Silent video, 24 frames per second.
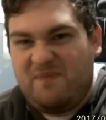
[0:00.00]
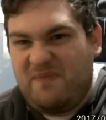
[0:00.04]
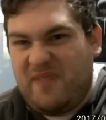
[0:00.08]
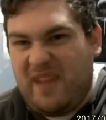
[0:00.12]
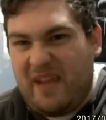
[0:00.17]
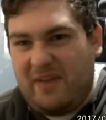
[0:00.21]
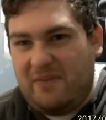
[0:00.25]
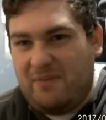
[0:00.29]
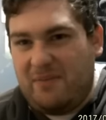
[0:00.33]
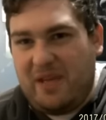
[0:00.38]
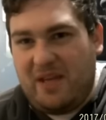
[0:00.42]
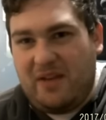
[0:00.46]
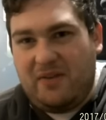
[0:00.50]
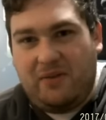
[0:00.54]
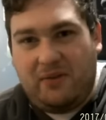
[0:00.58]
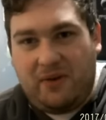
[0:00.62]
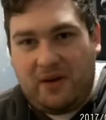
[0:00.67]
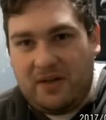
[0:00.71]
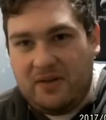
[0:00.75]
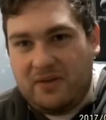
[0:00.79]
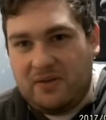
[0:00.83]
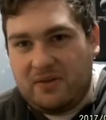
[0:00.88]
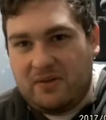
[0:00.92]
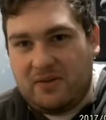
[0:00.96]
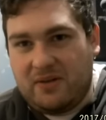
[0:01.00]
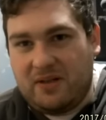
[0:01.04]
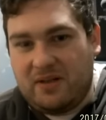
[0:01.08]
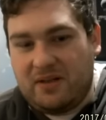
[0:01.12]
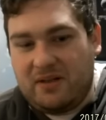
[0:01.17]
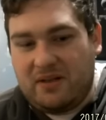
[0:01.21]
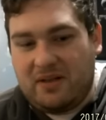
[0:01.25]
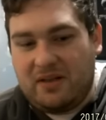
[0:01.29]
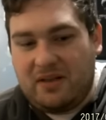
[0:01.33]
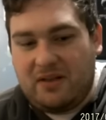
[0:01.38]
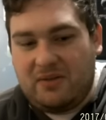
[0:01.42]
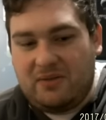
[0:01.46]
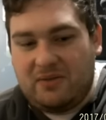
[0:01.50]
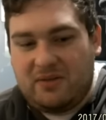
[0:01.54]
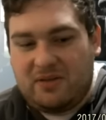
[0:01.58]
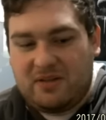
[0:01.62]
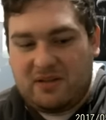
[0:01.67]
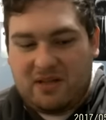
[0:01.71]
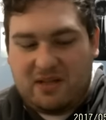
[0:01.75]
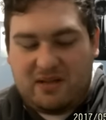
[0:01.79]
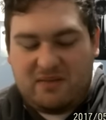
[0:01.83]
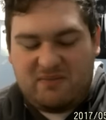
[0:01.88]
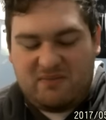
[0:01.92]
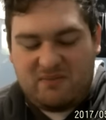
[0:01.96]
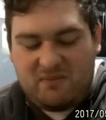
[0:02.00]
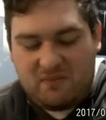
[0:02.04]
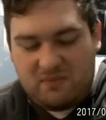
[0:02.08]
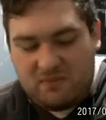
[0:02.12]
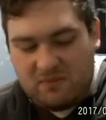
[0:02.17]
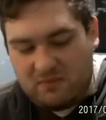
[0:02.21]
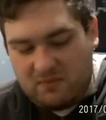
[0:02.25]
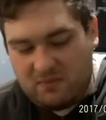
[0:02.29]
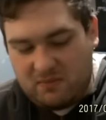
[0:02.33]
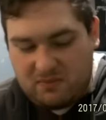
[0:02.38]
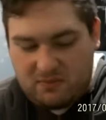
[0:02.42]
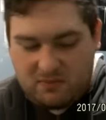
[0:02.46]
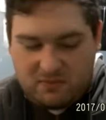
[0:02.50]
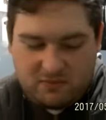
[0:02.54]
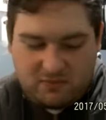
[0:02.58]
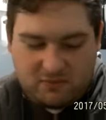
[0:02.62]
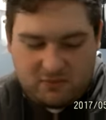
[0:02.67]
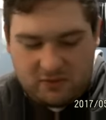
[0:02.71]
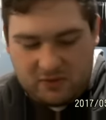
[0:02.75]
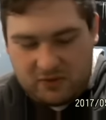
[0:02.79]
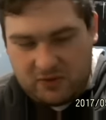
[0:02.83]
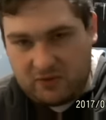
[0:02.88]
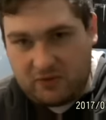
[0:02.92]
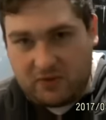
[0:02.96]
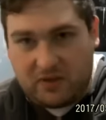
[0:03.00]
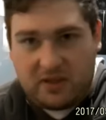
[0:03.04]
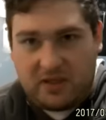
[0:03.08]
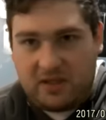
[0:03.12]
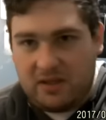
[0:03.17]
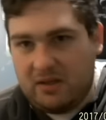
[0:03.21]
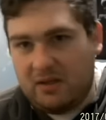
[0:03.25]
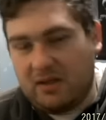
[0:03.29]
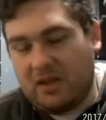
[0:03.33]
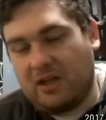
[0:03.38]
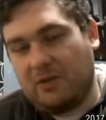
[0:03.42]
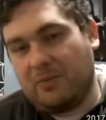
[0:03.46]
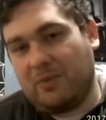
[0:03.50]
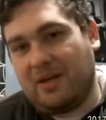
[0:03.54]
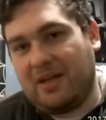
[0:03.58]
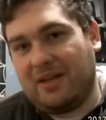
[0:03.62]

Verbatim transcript: that make friends or anything. He was just like shrugging, kind of